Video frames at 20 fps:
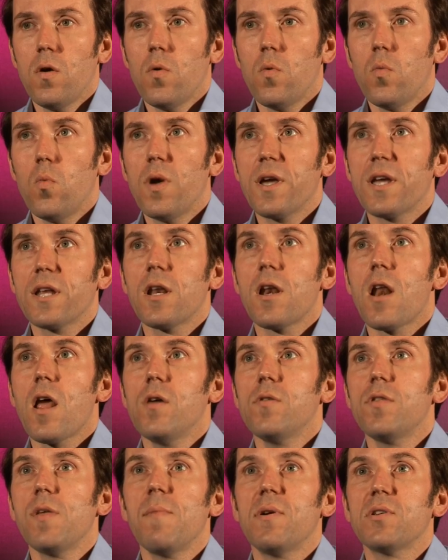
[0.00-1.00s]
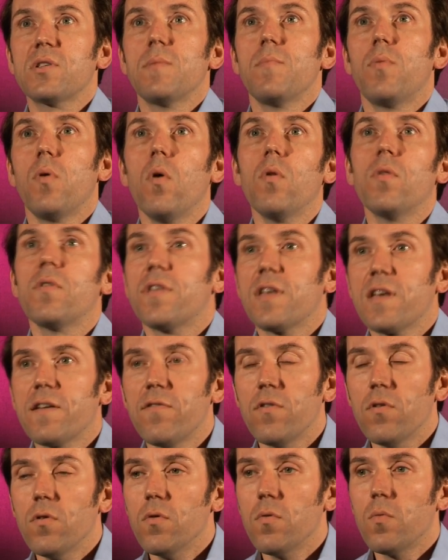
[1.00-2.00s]
We're going to know the most important thing
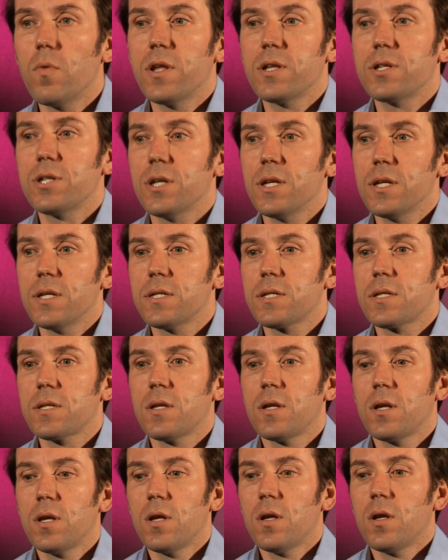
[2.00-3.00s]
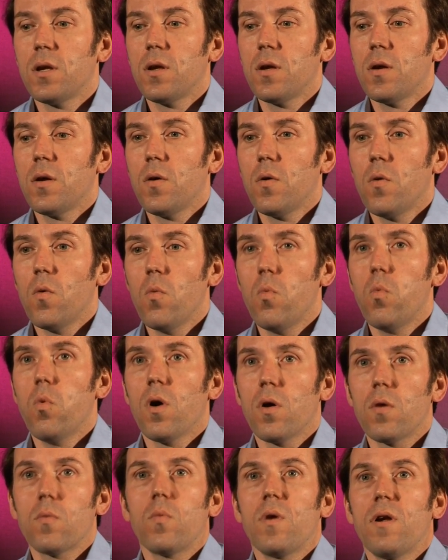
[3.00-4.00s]
of all, which is
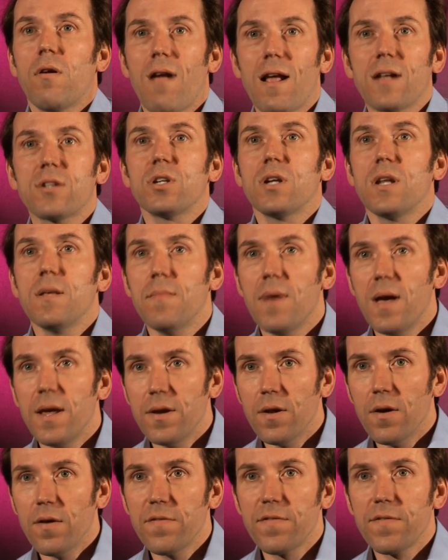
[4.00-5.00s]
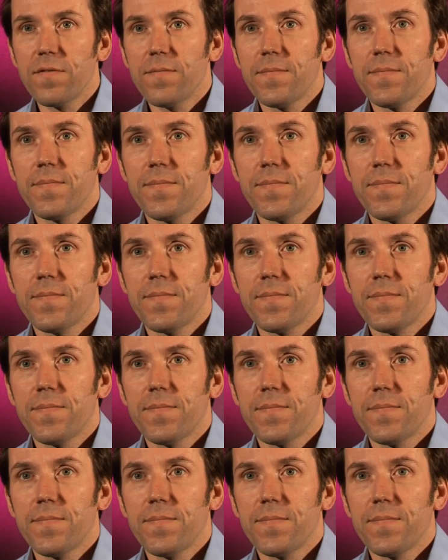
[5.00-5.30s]
what we're actually made of.